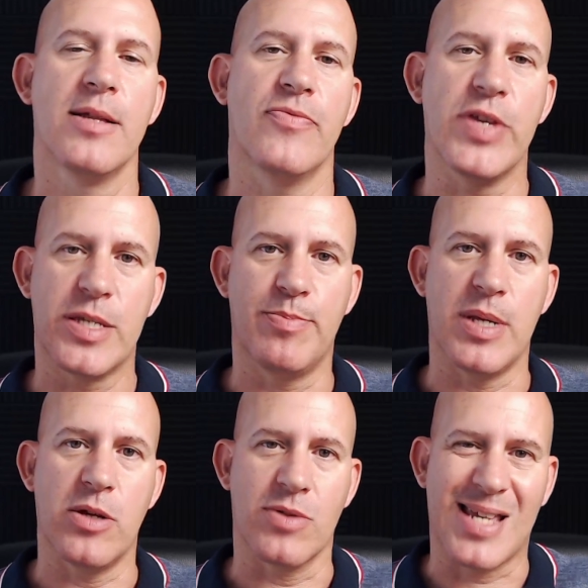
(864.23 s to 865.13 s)
this
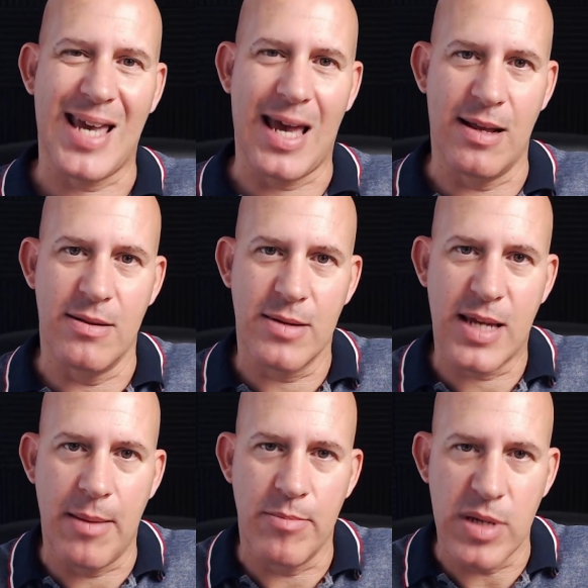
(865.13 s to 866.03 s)
period
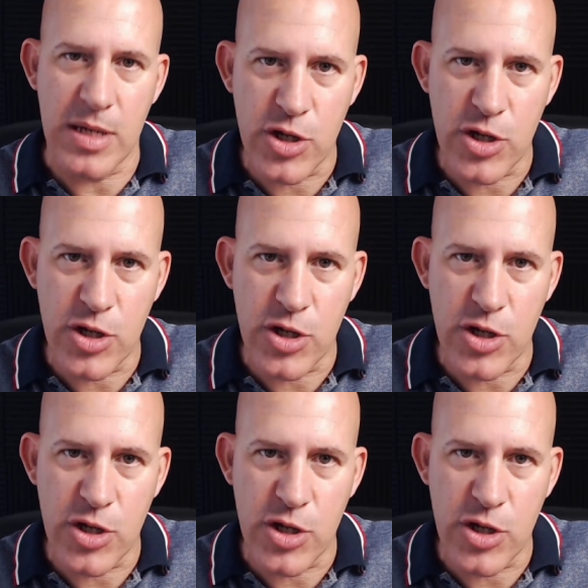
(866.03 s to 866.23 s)
can be